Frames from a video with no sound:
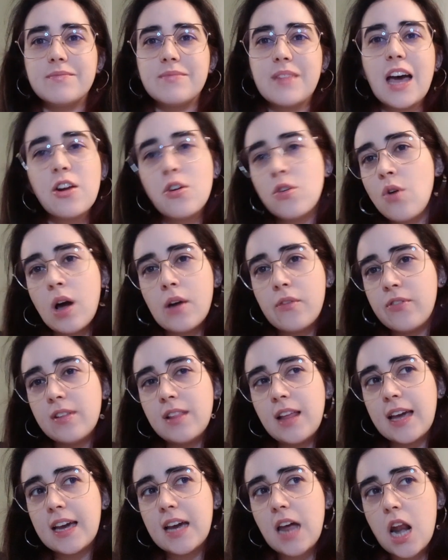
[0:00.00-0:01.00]
I don't know, I feel
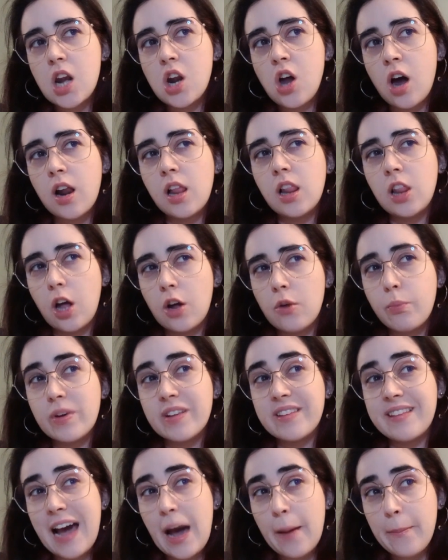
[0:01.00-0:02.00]
like not a lot
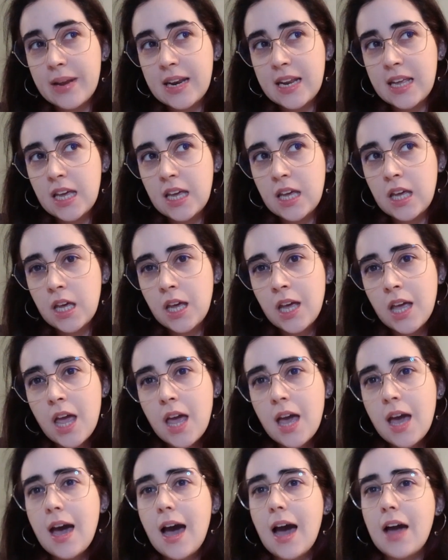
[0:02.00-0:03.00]
was happening.
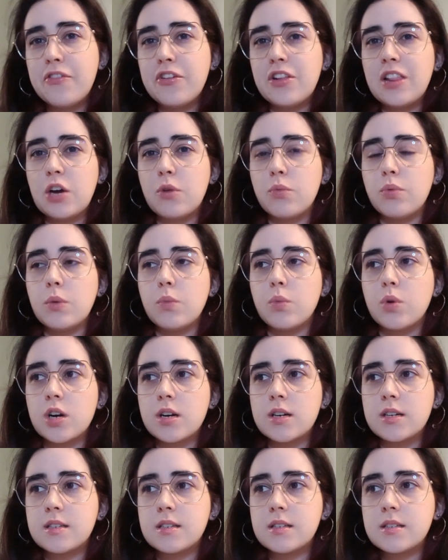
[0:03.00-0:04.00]
I feel like we
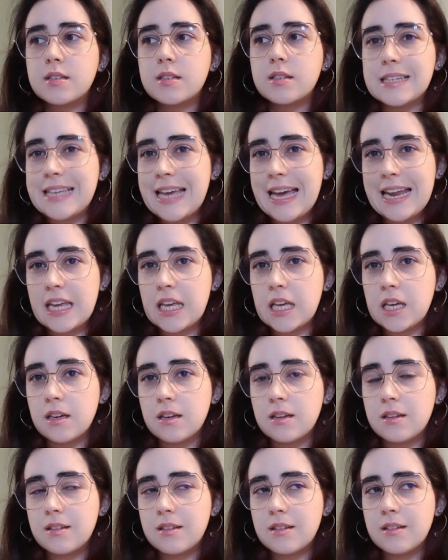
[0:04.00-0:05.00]
weren't
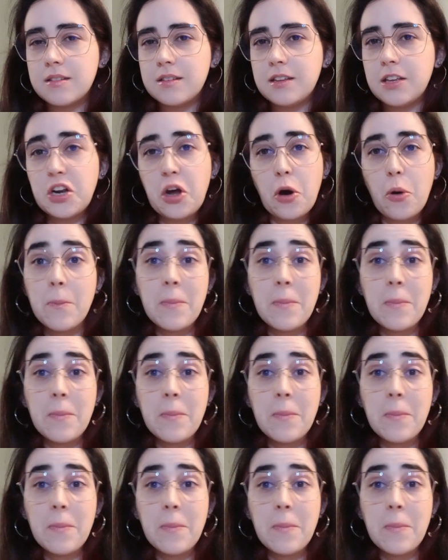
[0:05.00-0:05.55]
getting, you know,